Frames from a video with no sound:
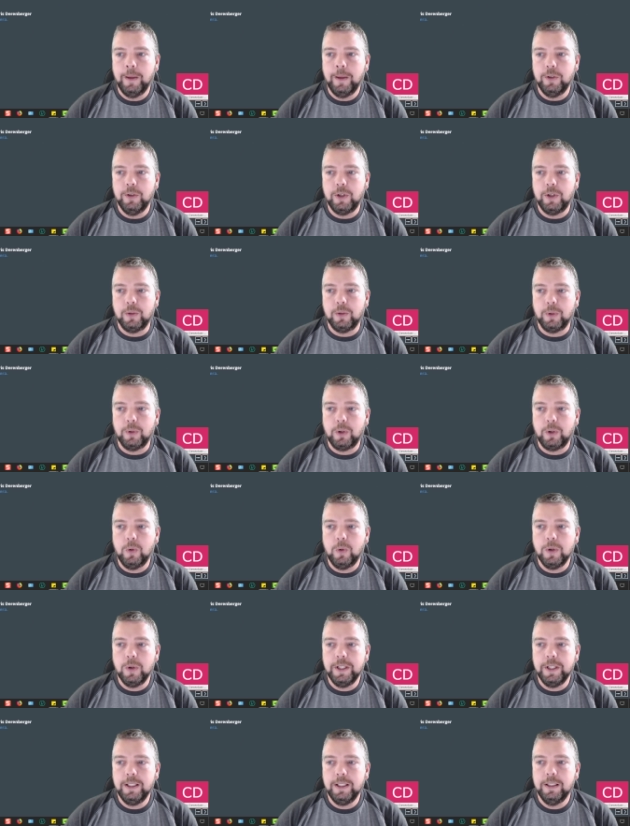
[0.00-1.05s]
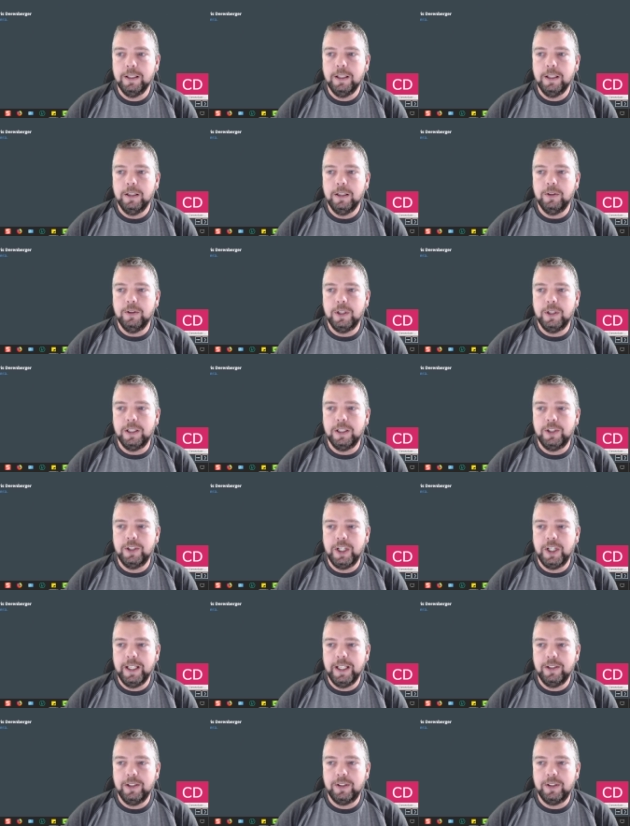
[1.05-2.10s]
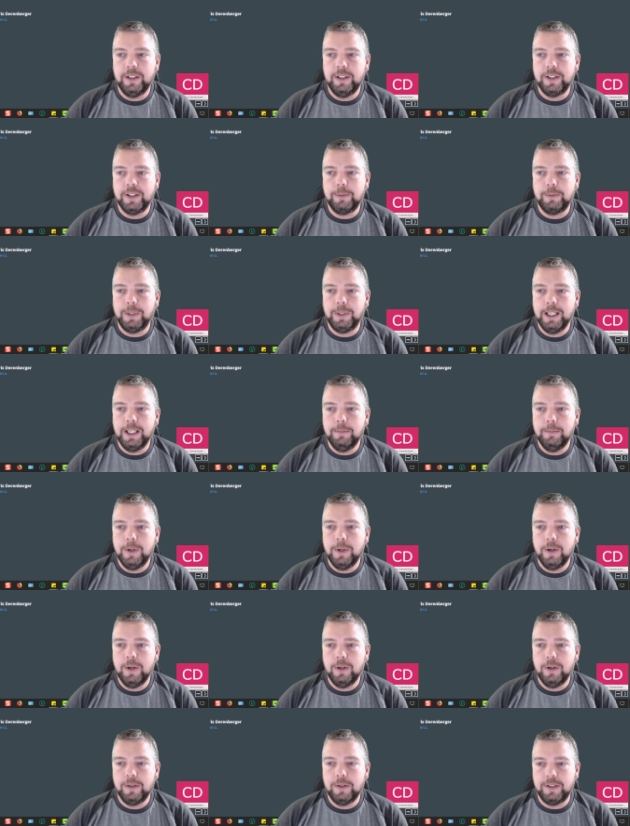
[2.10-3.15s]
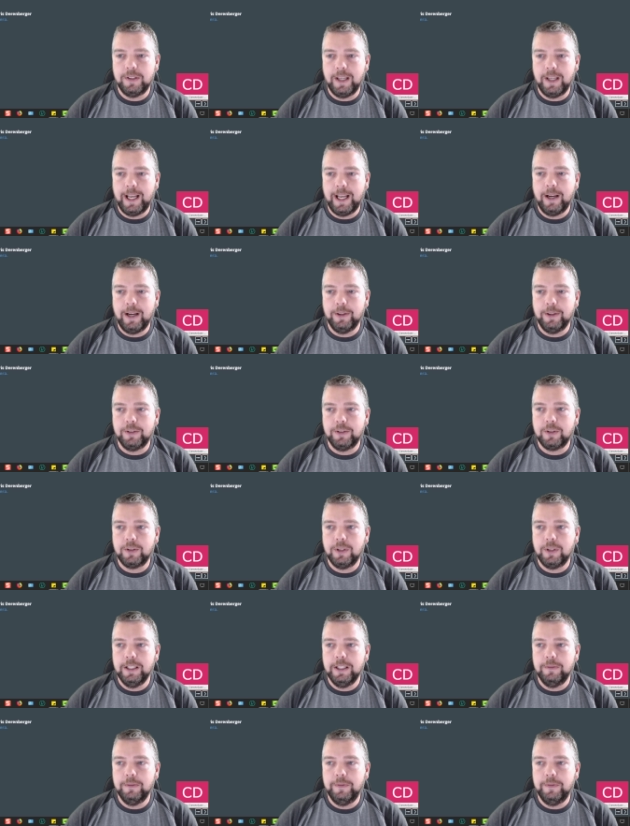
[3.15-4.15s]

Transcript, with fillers: You can record it. You can change the display mode as to how the screen